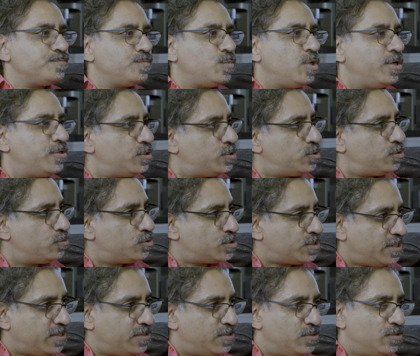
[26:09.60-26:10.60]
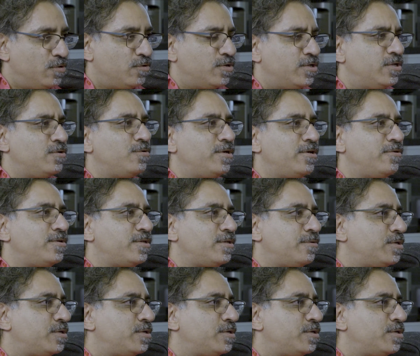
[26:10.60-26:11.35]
Why did you say you're not going to wear it?